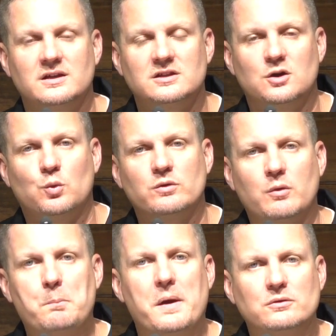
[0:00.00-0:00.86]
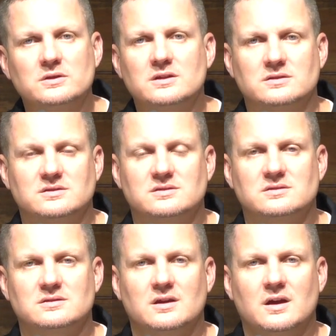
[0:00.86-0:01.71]
You know, we're
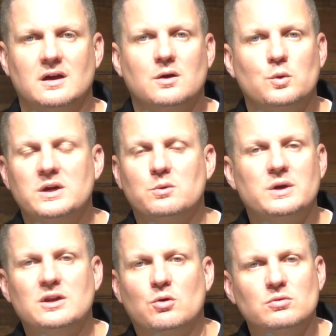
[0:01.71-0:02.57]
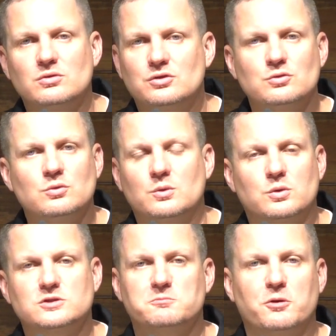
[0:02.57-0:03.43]
rebellious. We don't do what
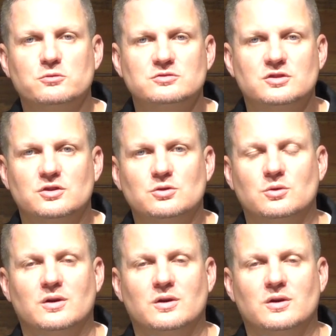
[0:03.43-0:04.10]
we're supposed to do.